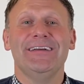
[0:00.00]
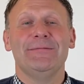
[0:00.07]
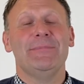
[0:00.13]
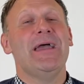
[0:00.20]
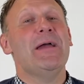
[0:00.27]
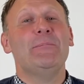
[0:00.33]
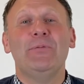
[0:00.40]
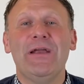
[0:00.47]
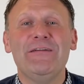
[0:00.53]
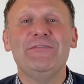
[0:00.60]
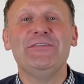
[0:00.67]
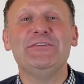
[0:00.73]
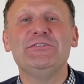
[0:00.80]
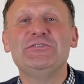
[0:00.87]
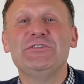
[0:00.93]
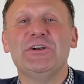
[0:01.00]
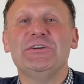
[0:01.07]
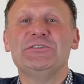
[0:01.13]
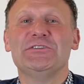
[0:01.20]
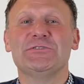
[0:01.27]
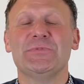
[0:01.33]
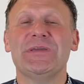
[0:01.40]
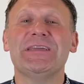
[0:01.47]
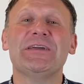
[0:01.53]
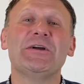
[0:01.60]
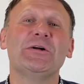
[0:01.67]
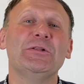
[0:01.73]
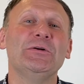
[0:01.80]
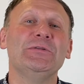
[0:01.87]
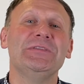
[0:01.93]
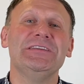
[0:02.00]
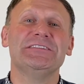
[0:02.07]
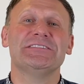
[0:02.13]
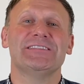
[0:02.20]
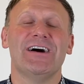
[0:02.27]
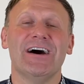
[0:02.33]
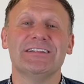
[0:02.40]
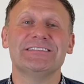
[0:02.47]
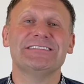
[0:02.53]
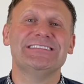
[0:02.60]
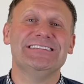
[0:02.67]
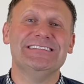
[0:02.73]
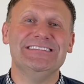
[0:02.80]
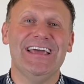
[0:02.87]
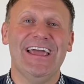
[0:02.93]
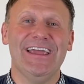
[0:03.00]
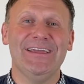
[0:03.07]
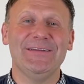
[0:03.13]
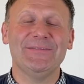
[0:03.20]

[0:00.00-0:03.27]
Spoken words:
May I pray for you, church, as we conclude these thoughts today.